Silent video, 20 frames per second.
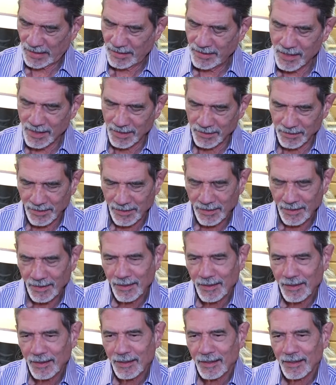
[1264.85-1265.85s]
Yeah.
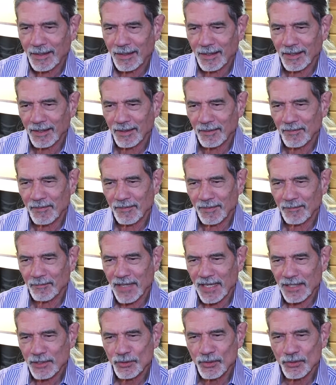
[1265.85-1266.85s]

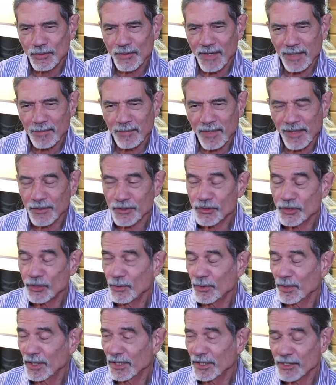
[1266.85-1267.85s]
My two grandmothers
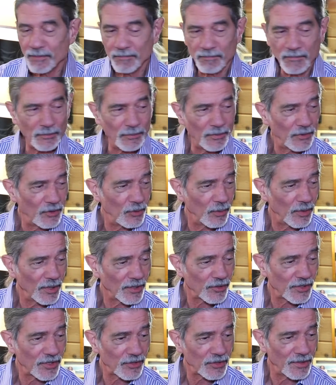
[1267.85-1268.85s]
who were
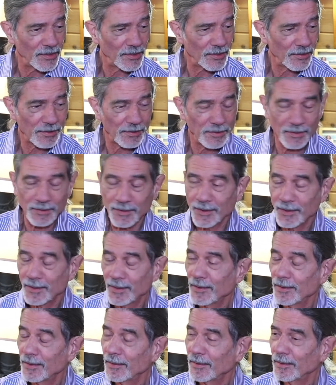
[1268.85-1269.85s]
sisters
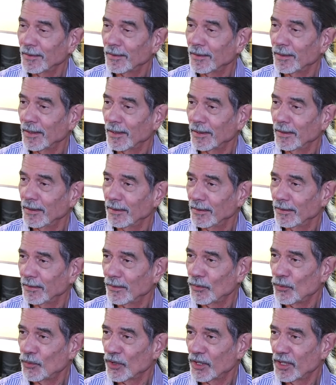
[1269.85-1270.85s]

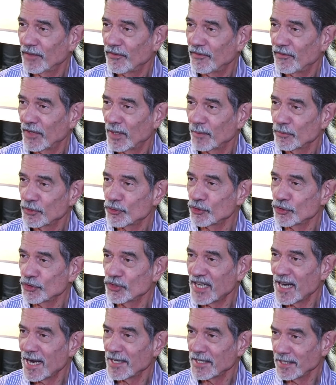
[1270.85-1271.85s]
were from
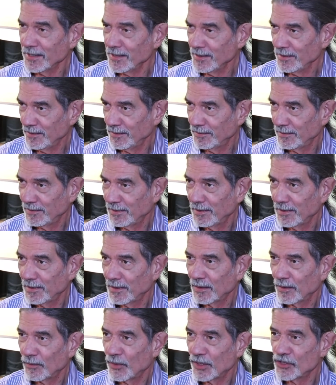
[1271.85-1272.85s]
Soustiani,
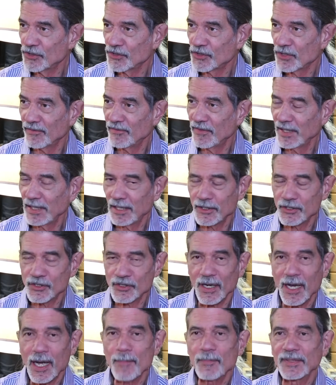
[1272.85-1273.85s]
which is a
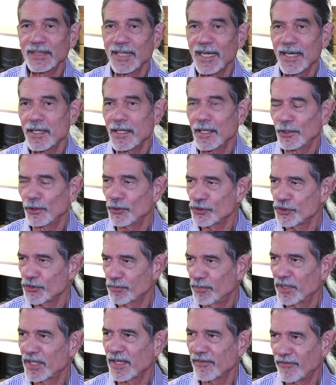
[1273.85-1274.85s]
village up Taiatos,
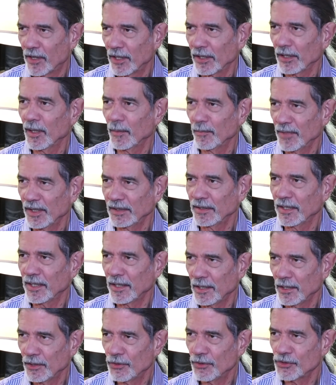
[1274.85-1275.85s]
pretty far up on
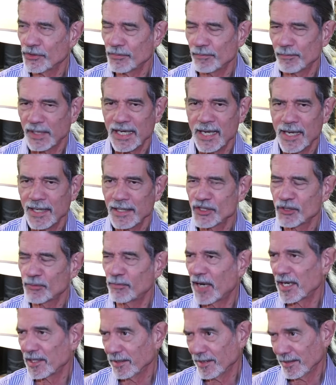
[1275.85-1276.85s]
Taiatos, behind
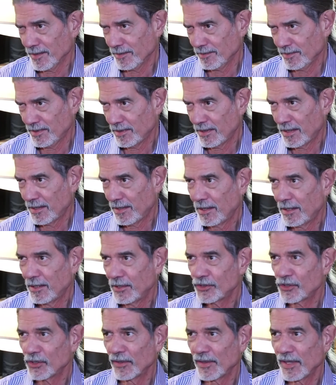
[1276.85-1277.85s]
Sparta.
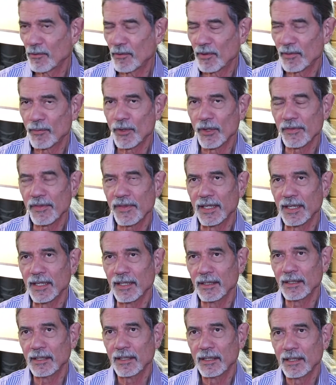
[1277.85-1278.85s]
So they were both,
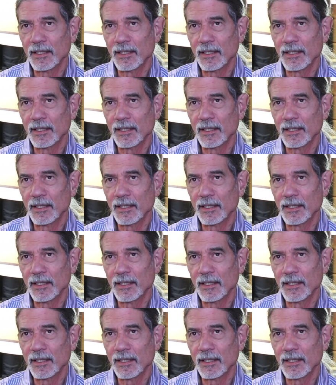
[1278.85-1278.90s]
and